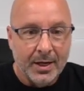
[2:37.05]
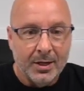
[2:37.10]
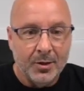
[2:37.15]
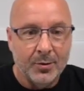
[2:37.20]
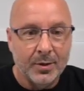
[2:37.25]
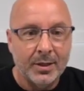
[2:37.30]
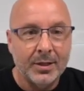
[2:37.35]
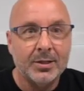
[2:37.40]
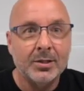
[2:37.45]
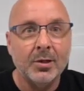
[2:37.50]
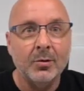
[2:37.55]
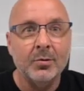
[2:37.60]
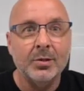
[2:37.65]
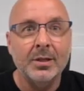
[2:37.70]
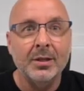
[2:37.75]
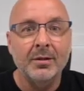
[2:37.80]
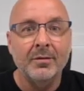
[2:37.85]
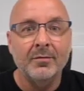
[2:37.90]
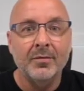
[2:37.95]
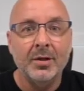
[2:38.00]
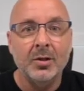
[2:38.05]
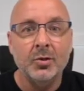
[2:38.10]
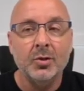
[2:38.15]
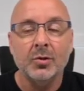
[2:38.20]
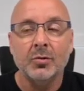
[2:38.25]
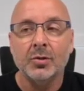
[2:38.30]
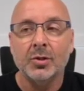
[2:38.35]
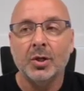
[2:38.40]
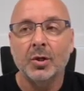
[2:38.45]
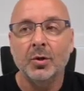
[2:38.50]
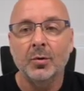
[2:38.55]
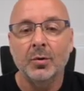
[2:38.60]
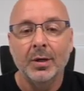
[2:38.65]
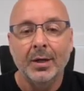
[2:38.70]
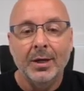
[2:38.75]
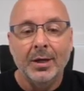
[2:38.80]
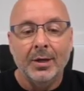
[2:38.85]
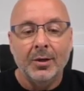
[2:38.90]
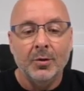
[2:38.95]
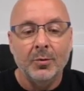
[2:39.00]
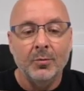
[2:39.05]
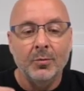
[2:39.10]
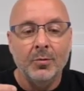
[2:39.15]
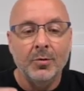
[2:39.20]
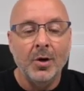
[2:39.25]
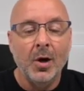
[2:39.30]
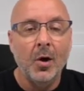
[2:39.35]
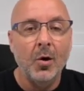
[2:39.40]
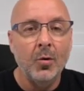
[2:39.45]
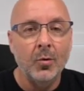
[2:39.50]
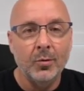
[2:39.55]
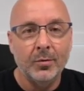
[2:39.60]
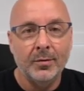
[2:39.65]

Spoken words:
you know, it's those individuals who know